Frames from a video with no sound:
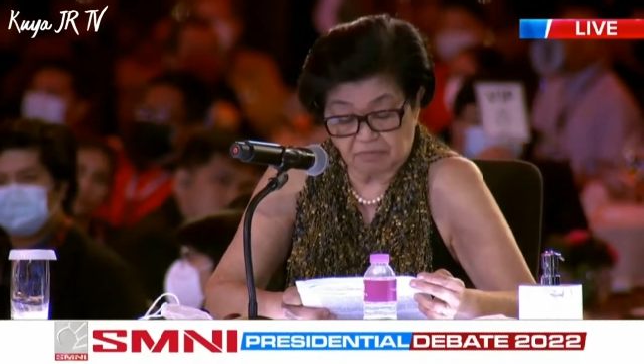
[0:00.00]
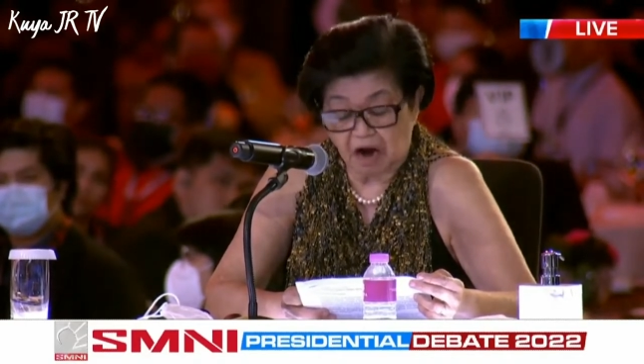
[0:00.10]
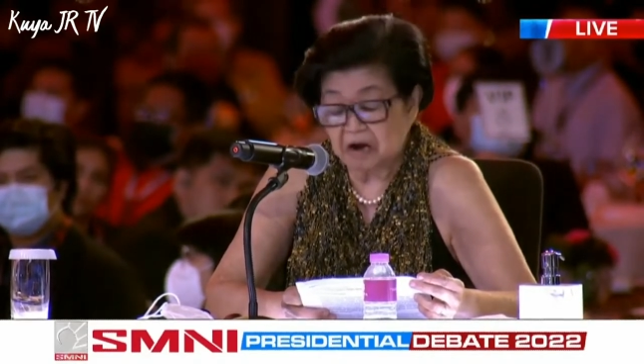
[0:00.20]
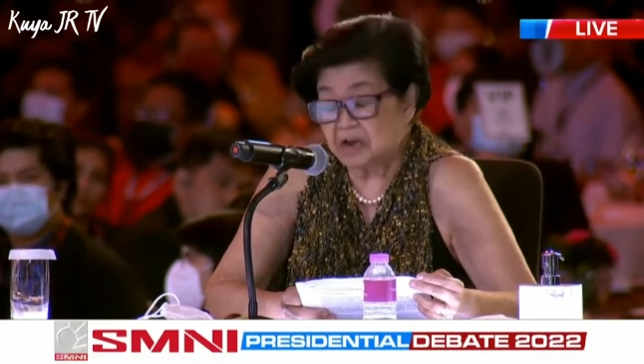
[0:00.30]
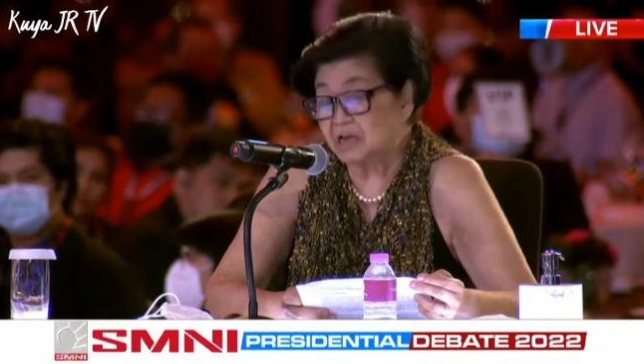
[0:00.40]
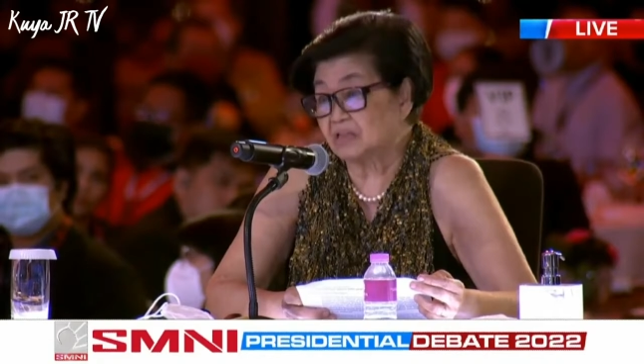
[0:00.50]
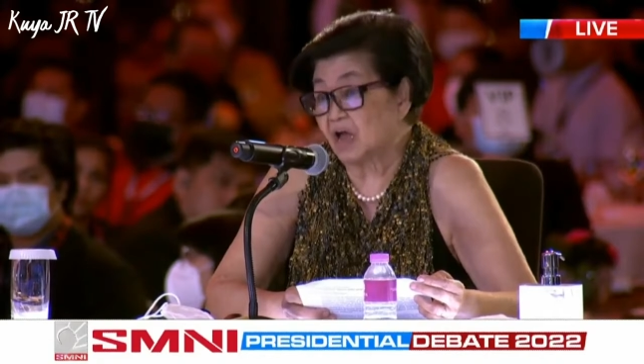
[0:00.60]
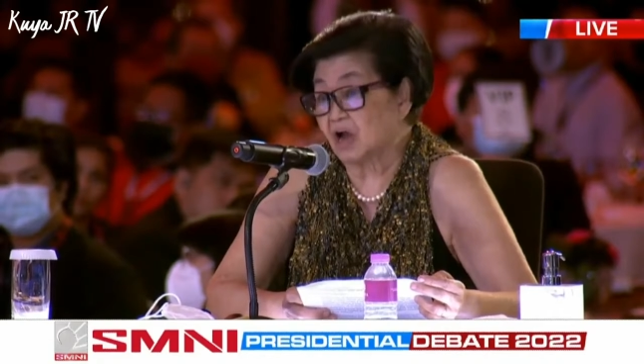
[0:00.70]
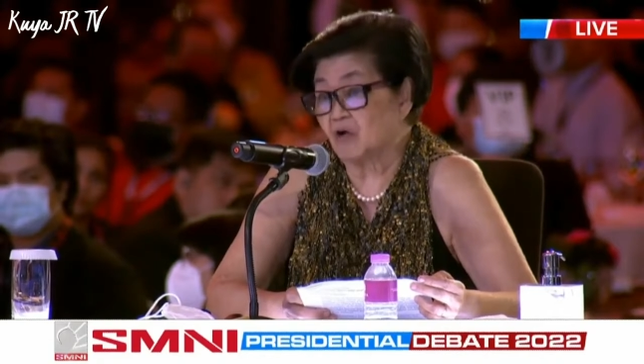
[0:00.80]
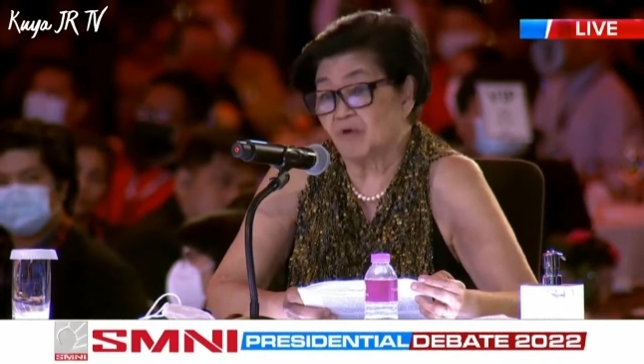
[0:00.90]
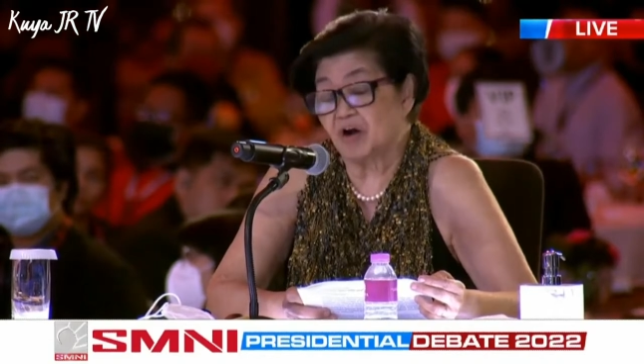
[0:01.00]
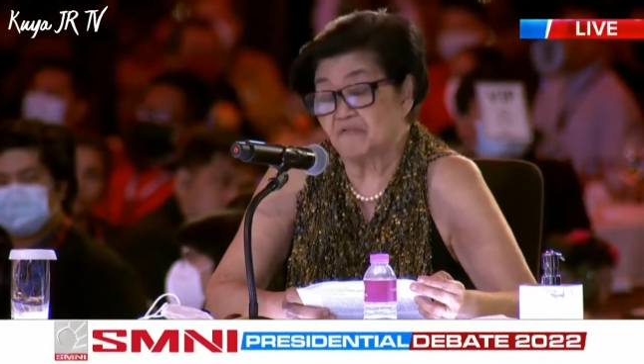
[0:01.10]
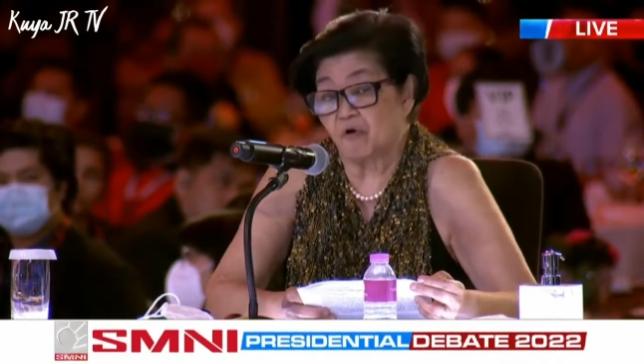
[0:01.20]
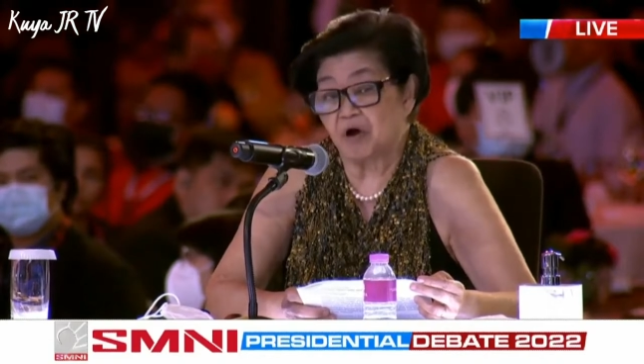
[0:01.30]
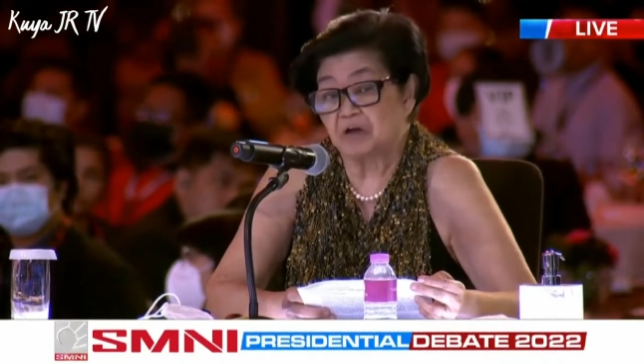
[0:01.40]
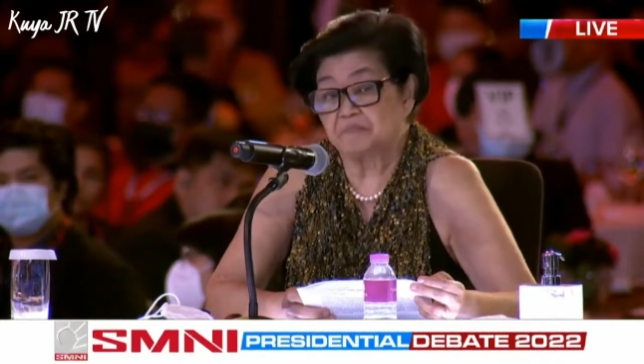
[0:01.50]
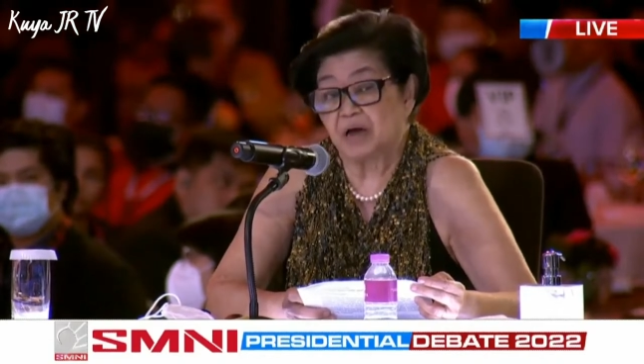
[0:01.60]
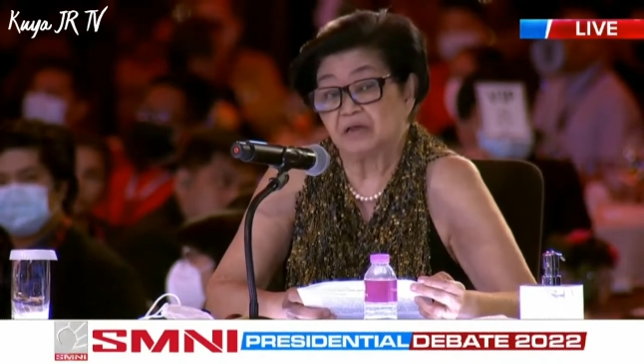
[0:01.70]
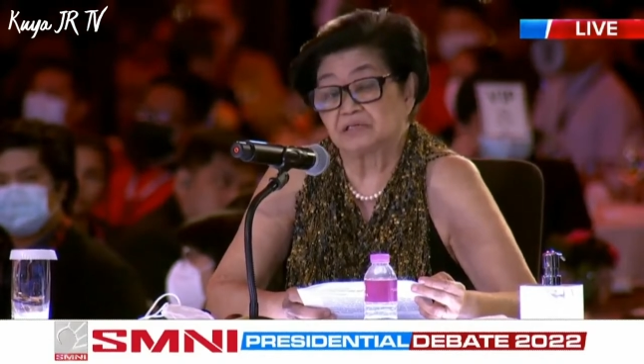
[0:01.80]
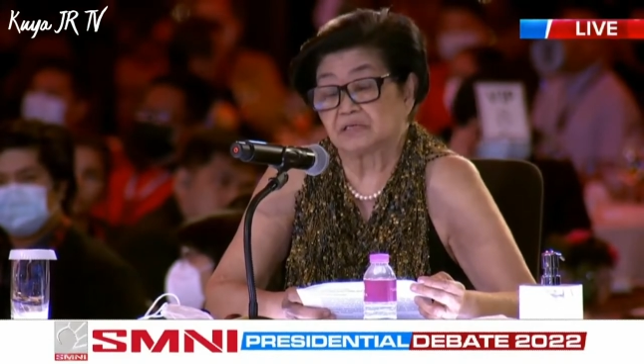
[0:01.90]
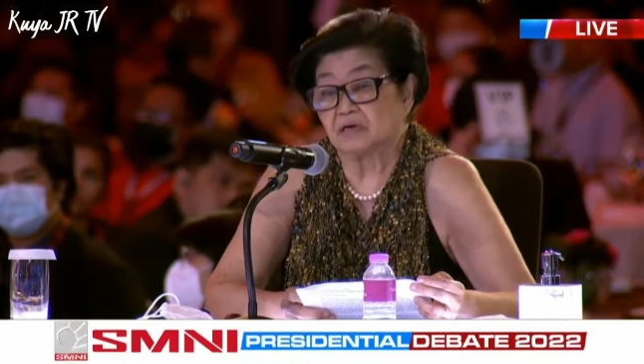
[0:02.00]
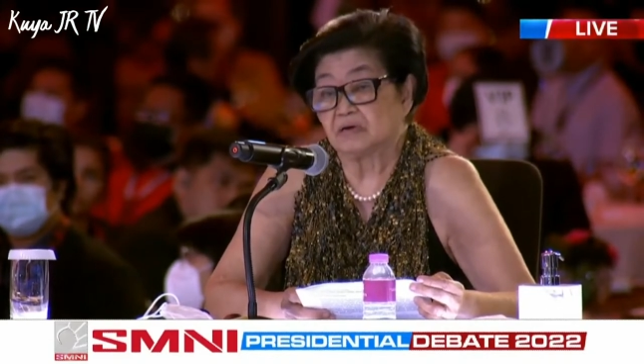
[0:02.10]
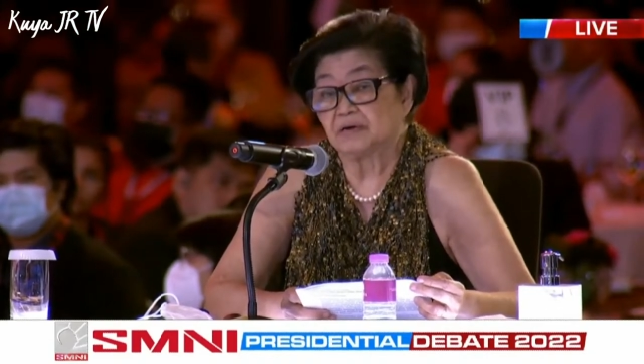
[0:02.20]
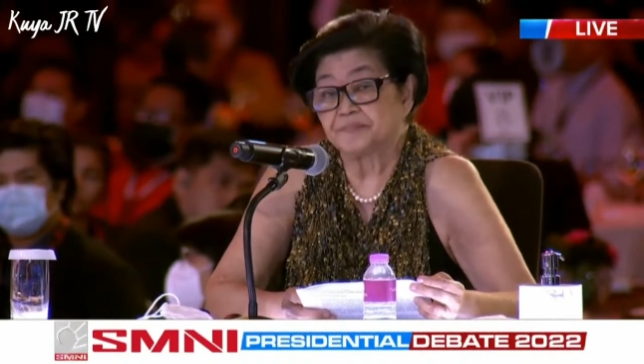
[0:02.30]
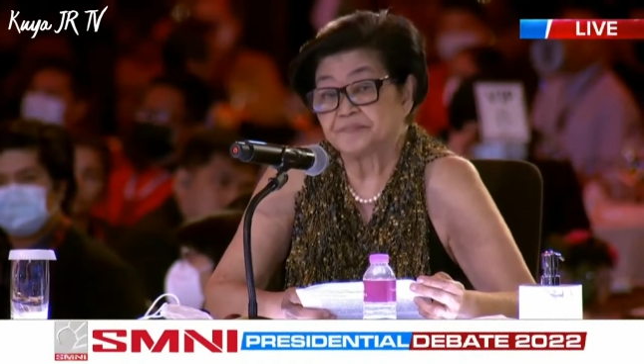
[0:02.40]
architect of our foreign policy,